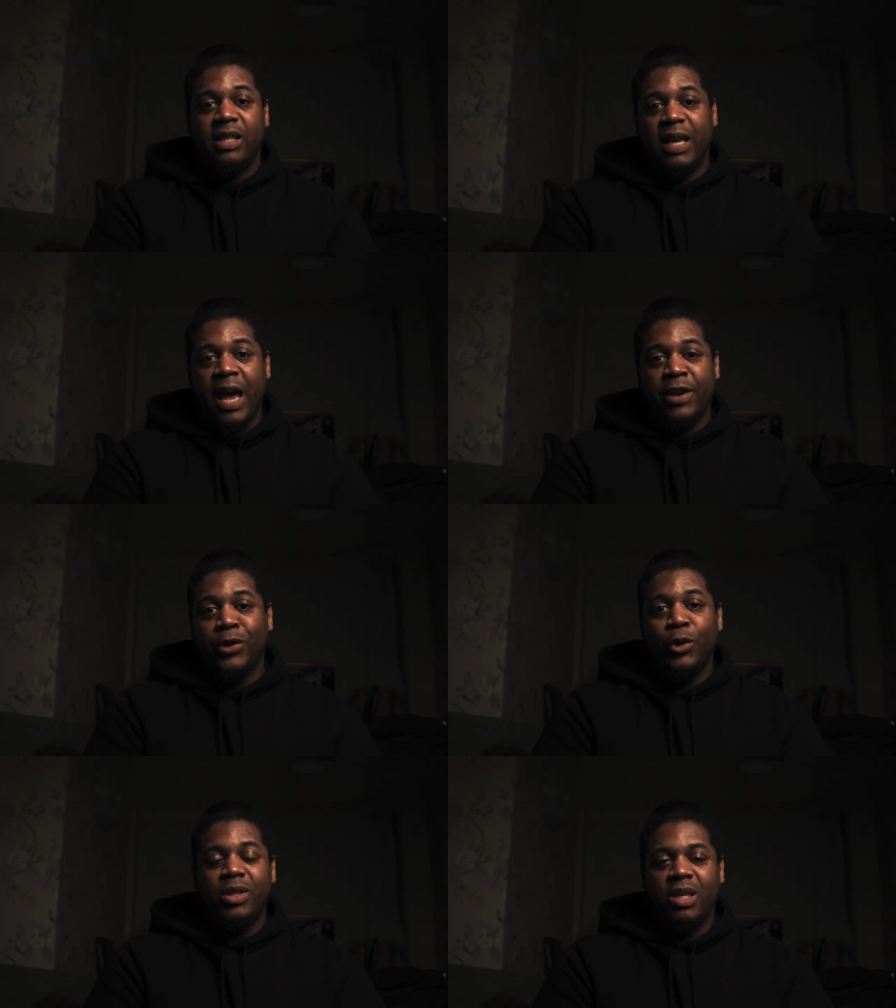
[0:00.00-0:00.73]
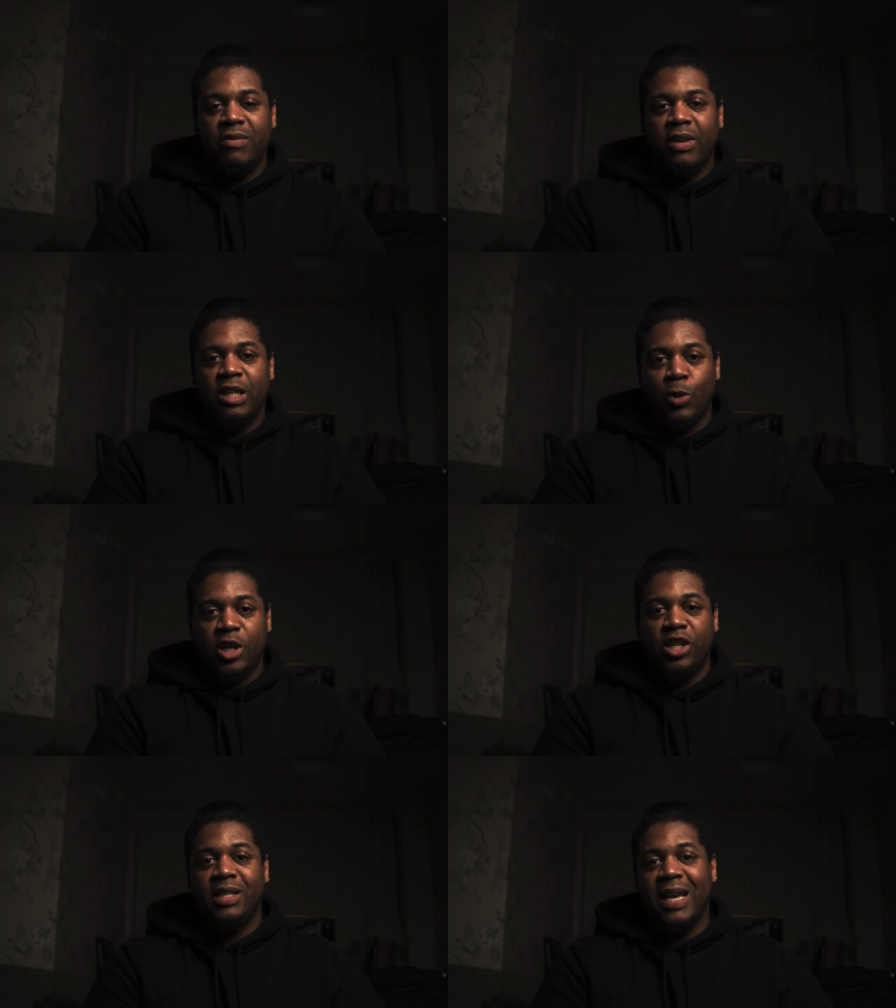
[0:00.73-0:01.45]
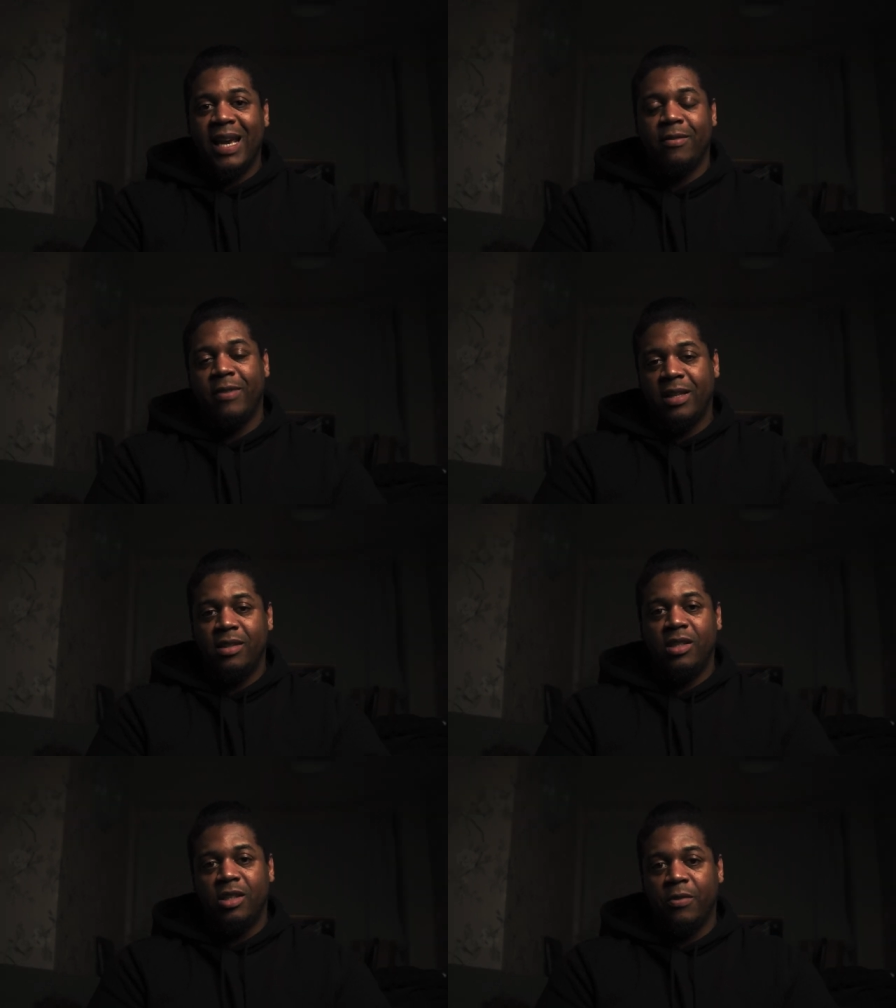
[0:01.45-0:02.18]
to get a new T V to actually take
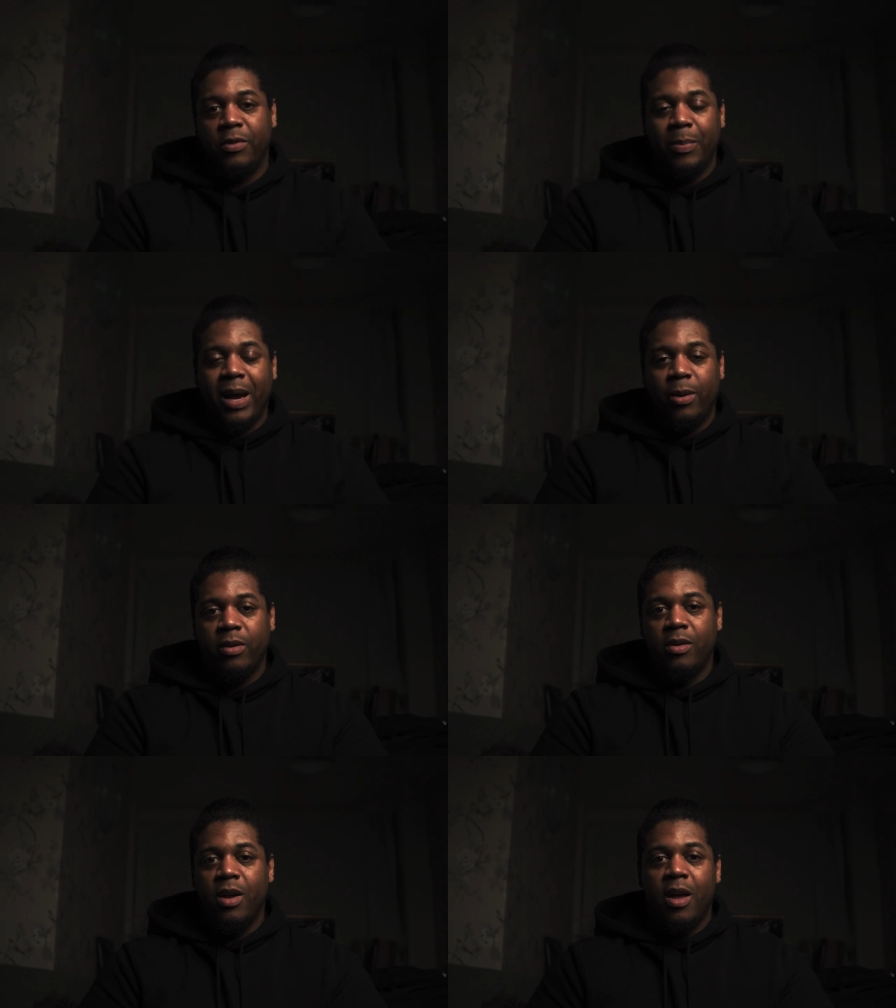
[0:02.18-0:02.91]
advantage of the power